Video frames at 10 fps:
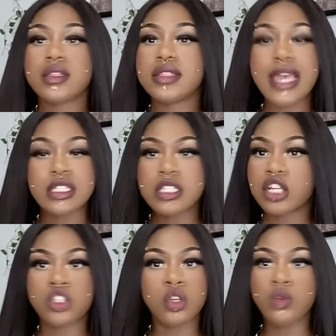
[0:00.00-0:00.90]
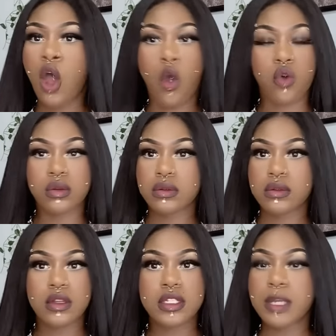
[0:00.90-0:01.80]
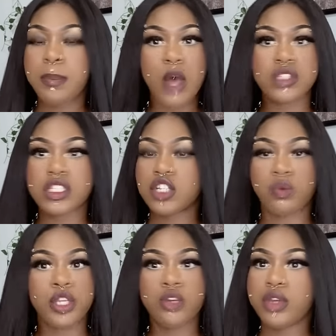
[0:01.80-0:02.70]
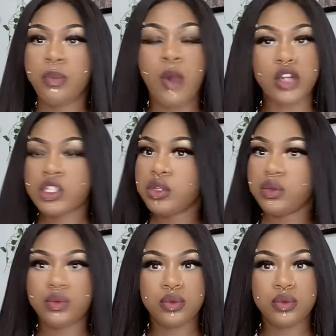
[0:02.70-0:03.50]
They took too long to post this reunion part two.